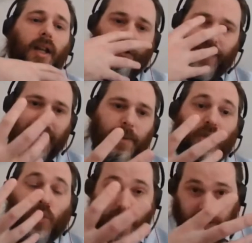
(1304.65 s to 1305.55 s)
or an
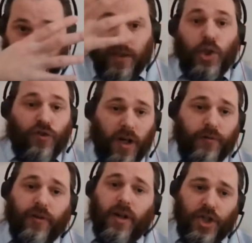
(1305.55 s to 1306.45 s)
element within your
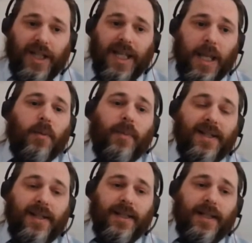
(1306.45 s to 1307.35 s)
overarching
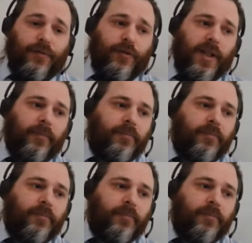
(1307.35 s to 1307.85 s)
capability delivery.